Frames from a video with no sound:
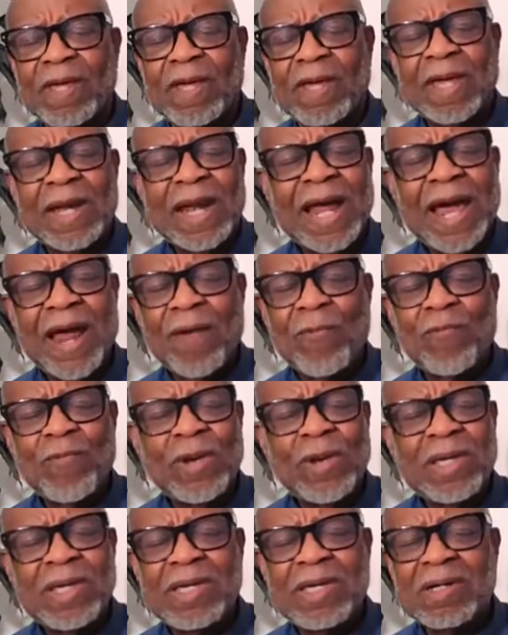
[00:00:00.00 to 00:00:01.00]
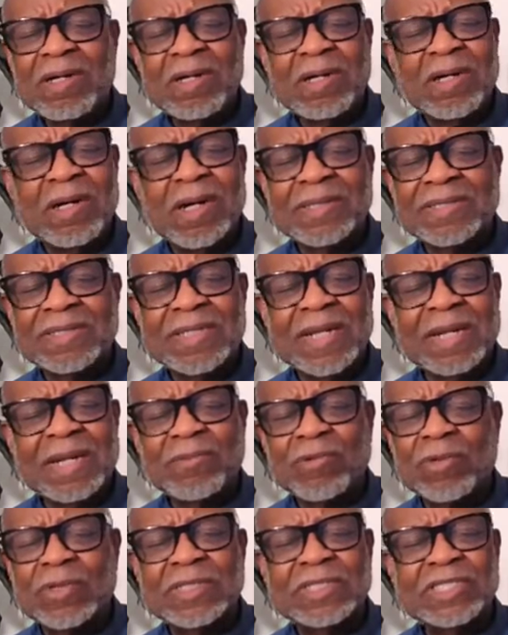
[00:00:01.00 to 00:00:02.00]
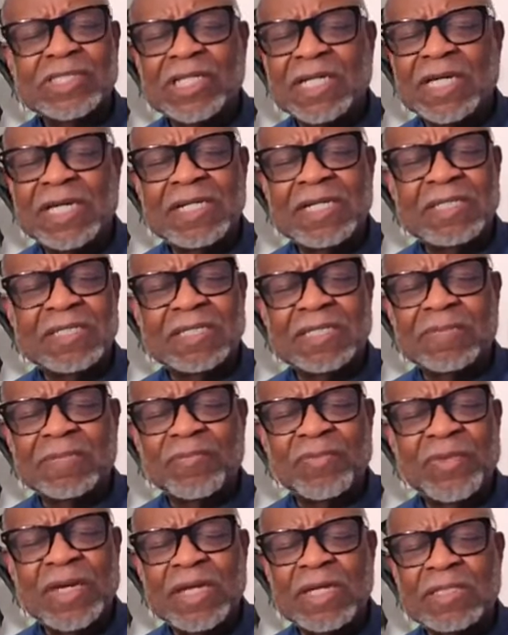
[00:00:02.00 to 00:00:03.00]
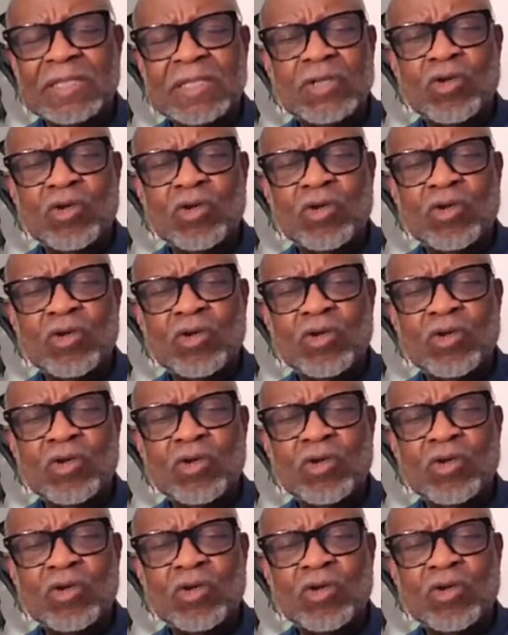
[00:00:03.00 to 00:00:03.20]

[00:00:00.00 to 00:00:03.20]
And I really hear God said, I'm going to change some things.